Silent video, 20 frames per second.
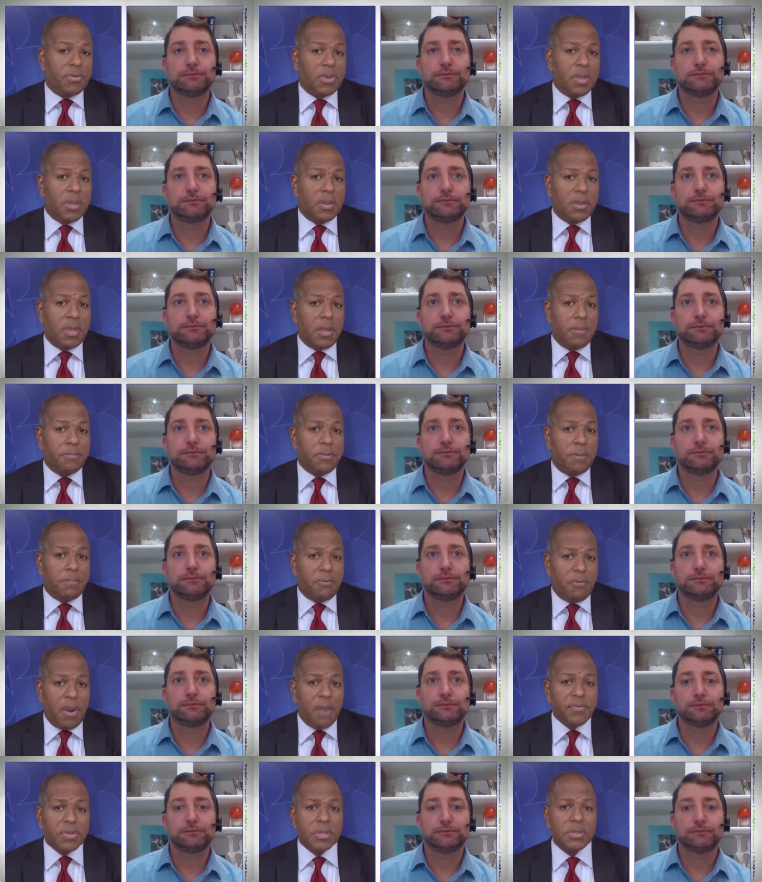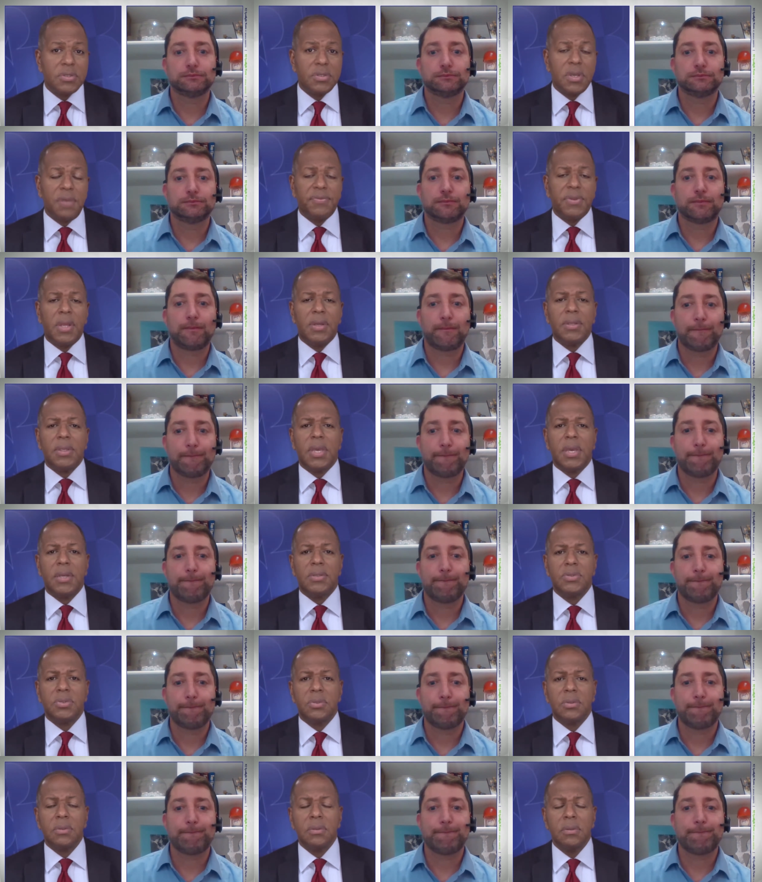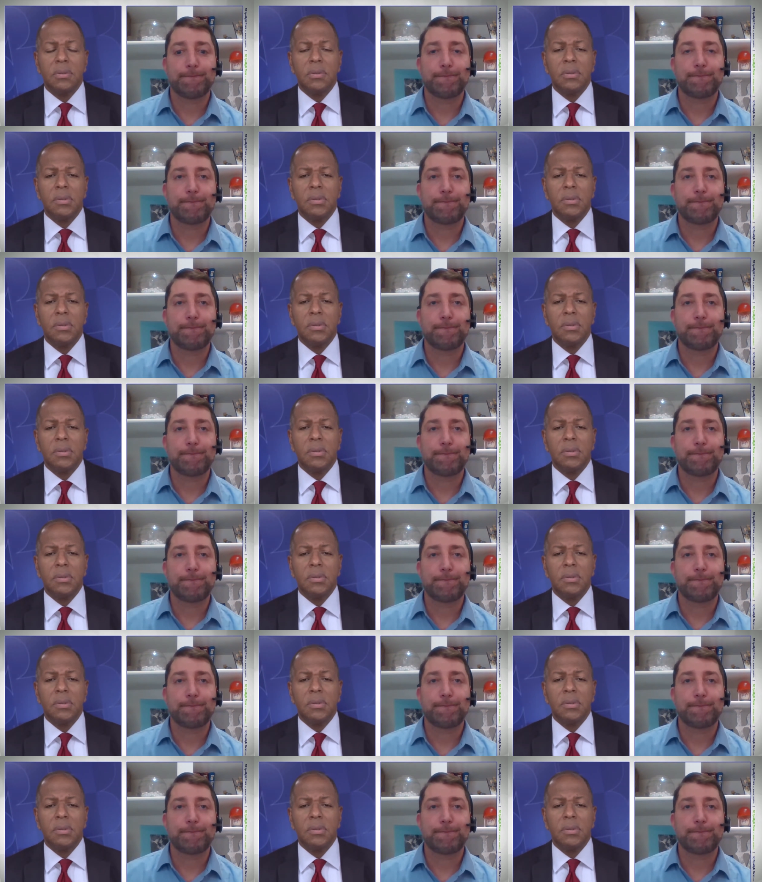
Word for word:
Speaker 1: the prevalence of lung cancer?